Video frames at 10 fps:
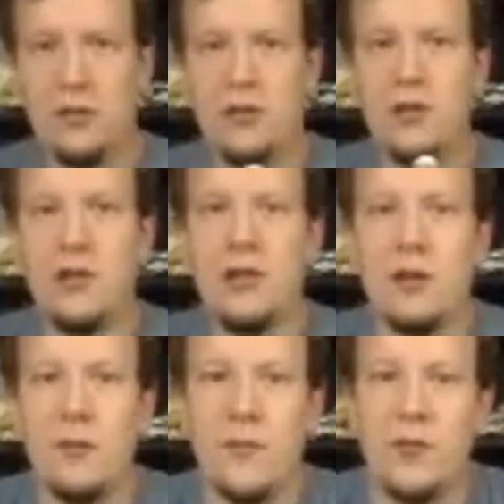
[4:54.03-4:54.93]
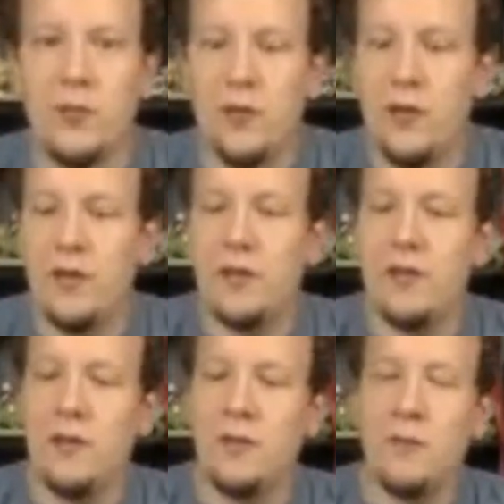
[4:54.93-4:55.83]
he comes with
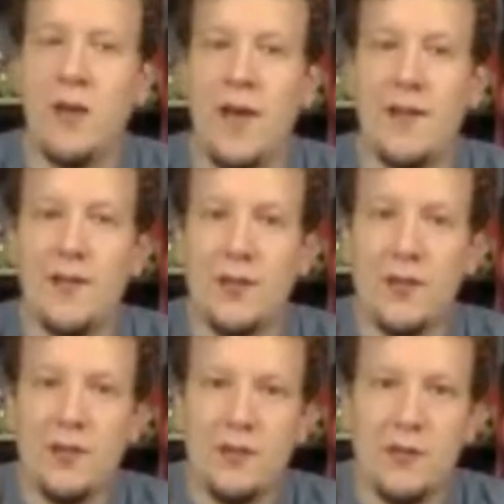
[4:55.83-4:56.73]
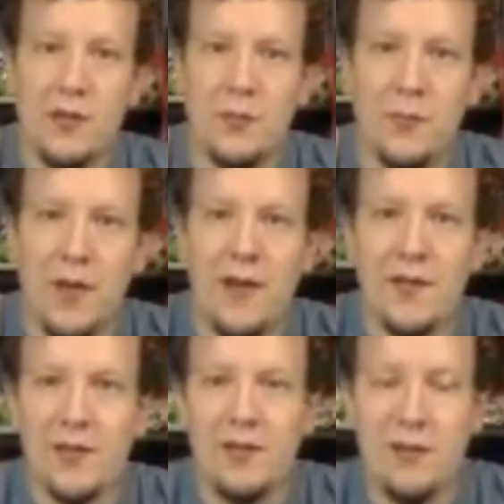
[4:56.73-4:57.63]
a mask, Creeper
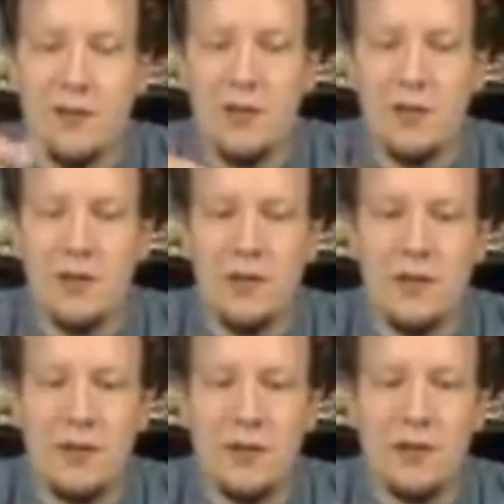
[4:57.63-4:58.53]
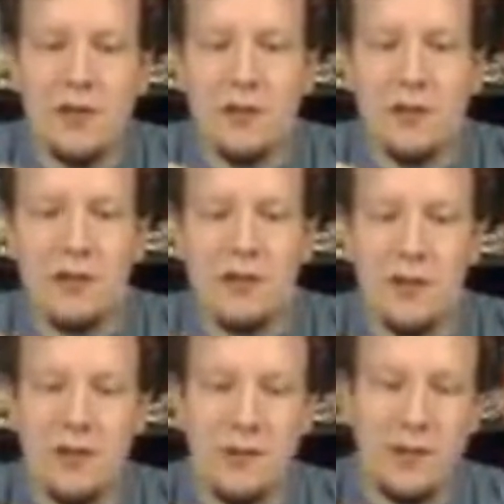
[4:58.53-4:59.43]
mask. And then you can
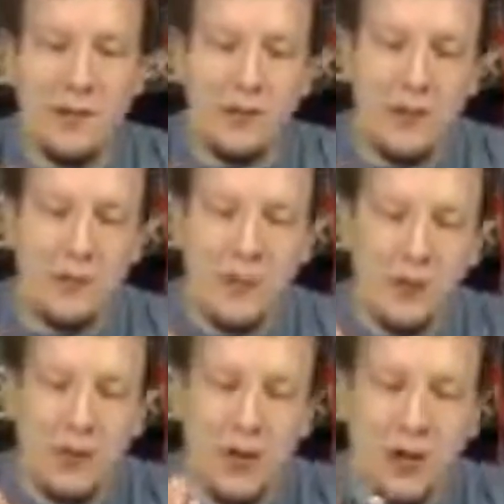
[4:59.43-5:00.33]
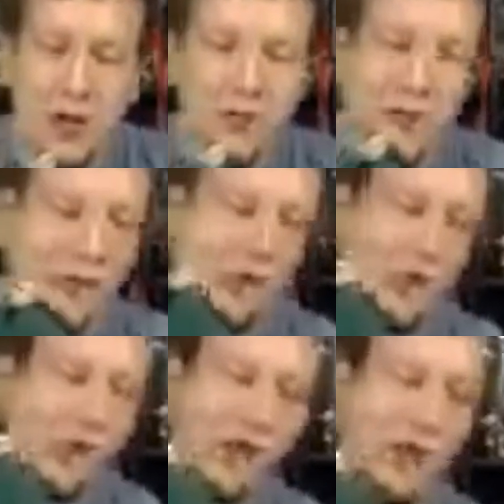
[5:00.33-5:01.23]
see he's Mr. I think
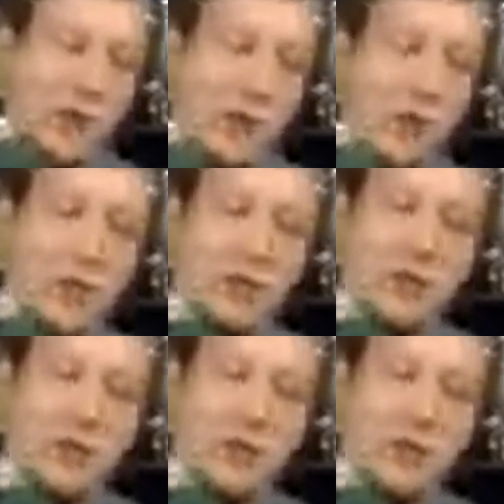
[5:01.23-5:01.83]
it's Carswell,